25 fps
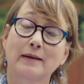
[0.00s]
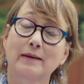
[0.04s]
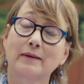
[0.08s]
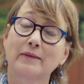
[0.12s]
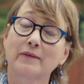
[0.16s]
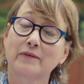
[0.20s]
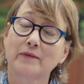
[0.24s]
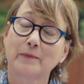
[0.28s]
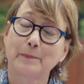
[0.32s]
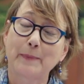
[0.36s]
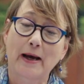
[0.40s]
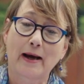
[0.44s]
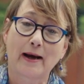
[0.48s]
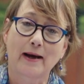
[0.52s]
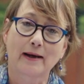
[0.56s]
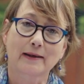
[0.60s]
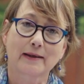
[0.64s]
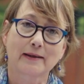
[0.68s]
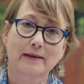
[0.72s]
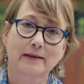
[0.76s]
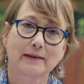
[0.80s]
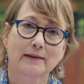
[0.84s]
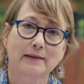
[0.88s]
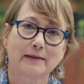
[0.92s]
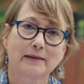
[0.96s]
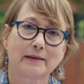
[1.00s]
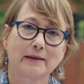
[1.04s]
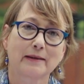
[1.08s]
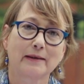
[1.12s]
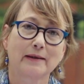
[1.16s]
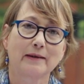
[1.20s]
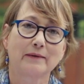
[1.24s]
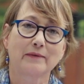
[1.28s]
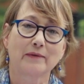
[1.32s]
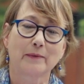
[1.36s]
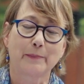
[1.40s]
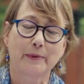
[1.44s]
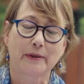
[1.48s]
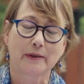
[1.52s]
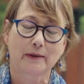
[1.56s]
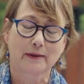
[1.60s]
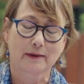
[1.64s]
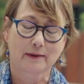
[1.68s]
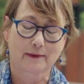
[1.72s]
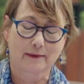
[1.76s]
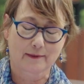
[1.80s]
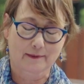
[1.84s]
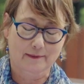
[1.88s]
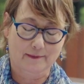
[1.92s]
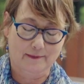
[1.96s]
Spac is a
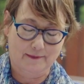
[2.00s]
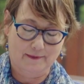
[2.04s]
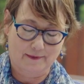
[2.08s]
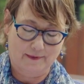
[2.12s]
beacon.